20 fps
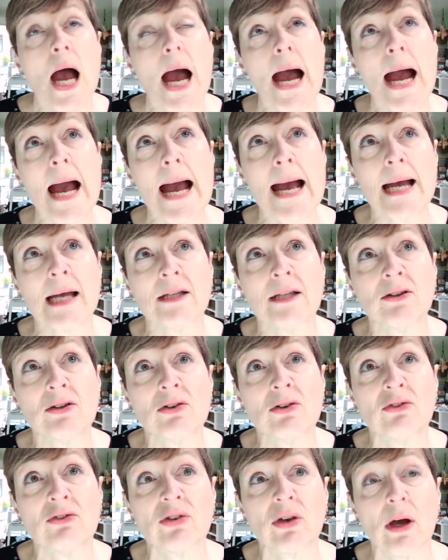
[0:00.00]

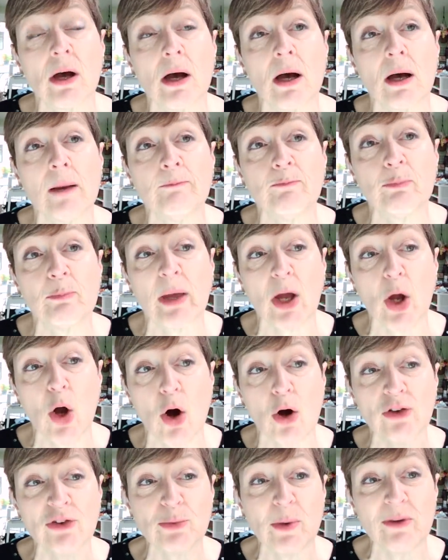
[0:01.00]
and um,
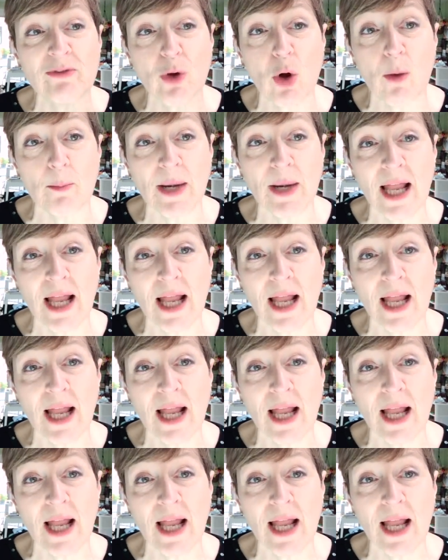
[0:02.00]
because we've got